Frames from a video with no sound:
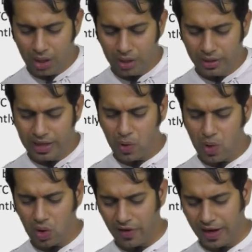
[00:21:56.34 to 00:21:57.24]
the
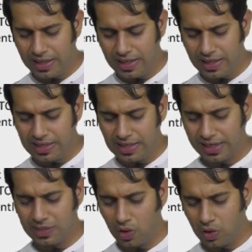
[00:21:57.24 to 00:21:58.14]
amount of ITC in
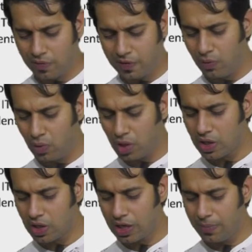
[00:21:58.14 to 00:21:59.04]
respect of the
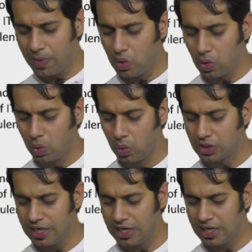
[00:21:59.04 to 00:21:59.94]
invoice or debit note
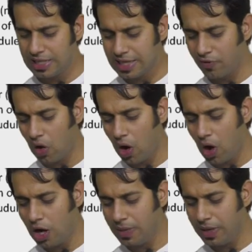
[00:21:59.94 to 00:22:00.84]
whose details have
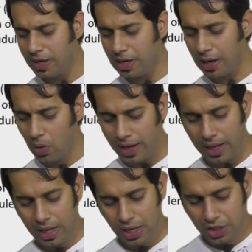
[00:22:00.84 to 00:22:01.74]
not been
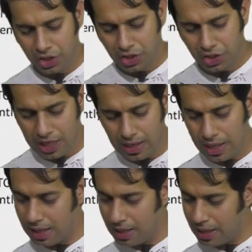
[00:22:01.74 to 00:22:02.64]
uploaded shall
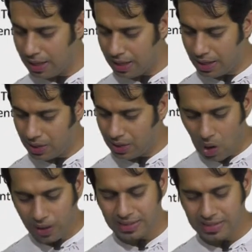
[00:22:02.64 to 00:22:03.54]

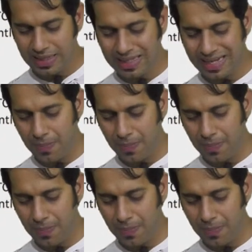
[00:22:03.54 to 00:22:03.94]
not exceed